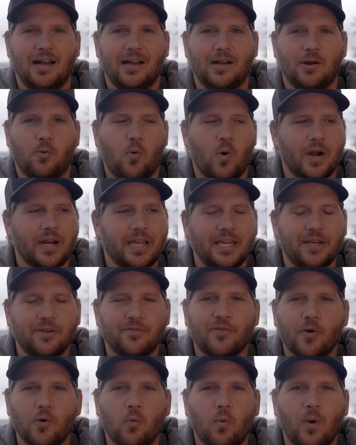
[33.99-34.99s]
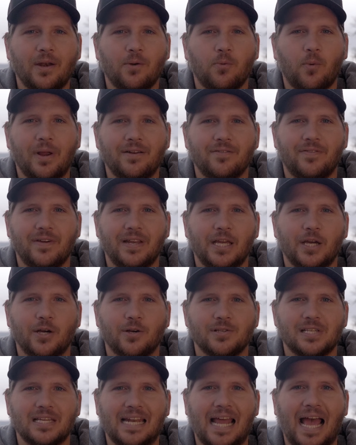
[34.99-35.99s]
working for Win-Win
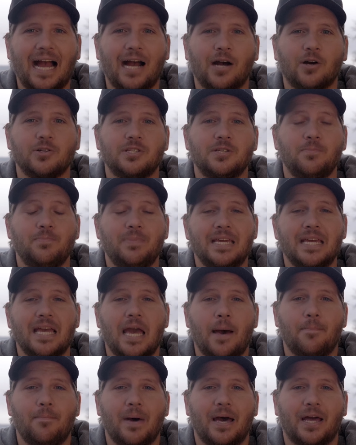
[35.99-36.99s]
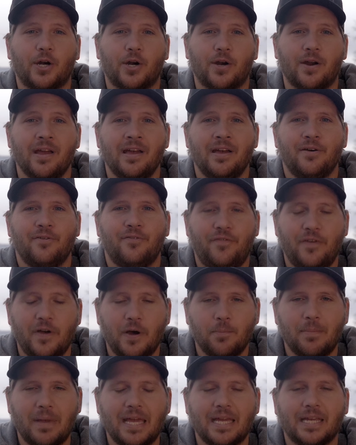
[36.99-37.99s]
Videos and how to be a better
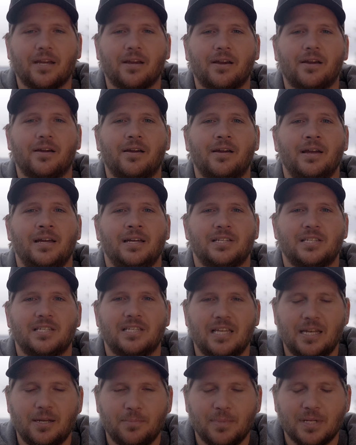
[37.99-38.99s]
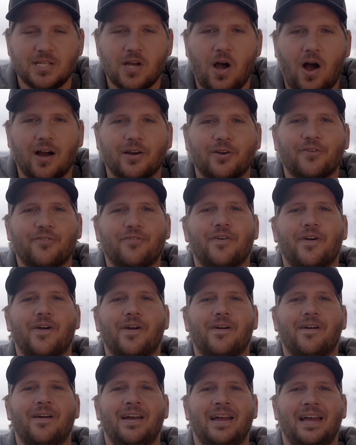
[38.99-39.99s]
filmmaker,
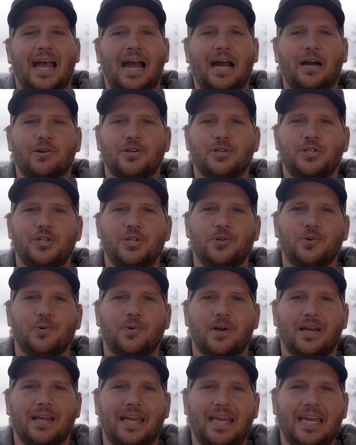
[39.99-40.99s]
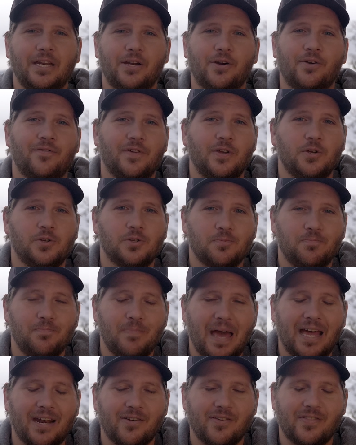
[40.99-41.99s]
cinematographer, how to shoot interviews
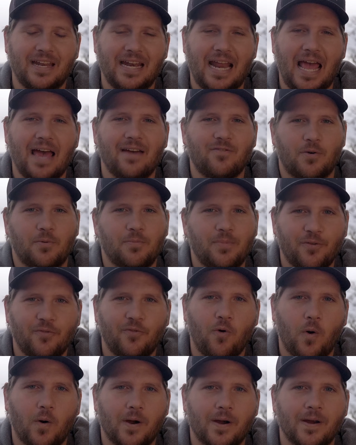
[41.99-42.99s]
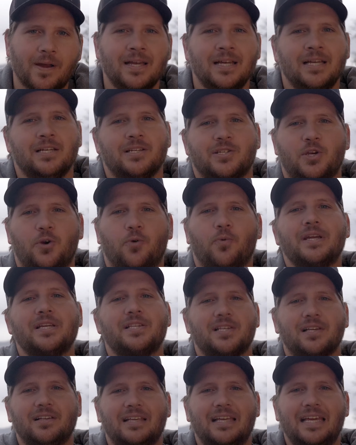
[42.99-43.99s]
better than ever before. So
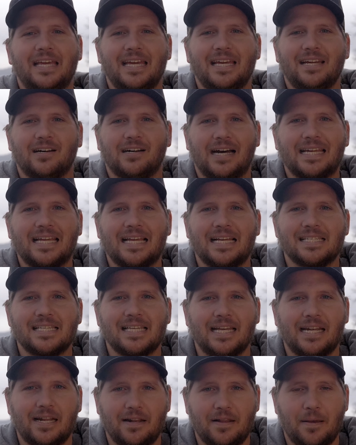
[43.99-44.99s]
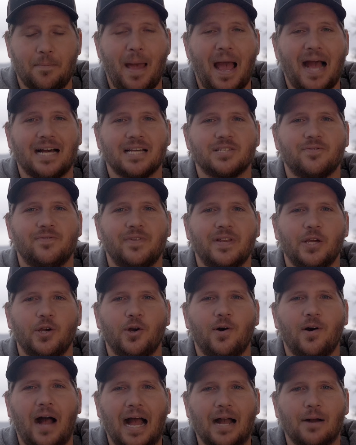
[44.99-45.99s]
recently, like I said in a past
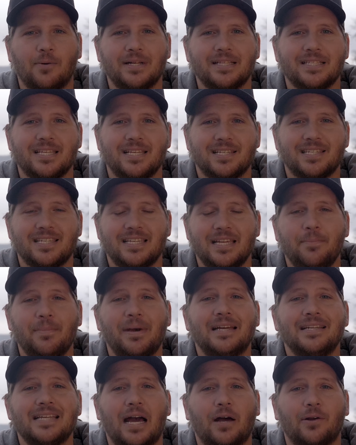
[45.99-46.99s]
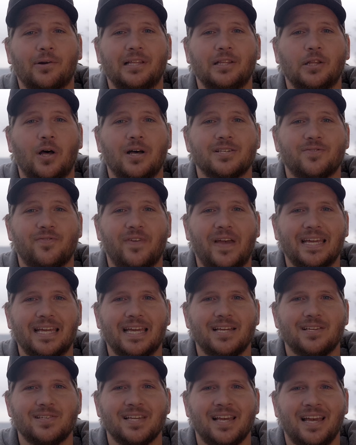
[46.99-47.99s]
video, I went to SEMA down in Las
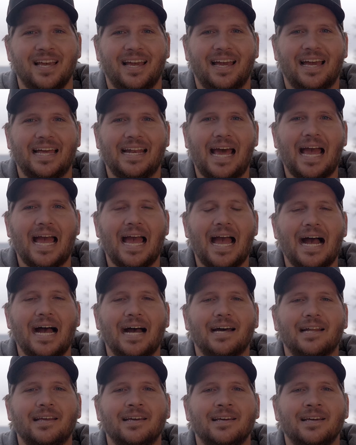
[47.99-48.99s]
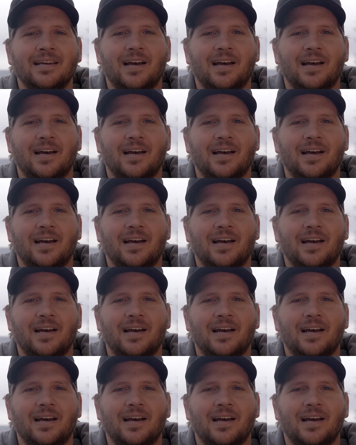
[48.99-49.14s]
Vegas, and I had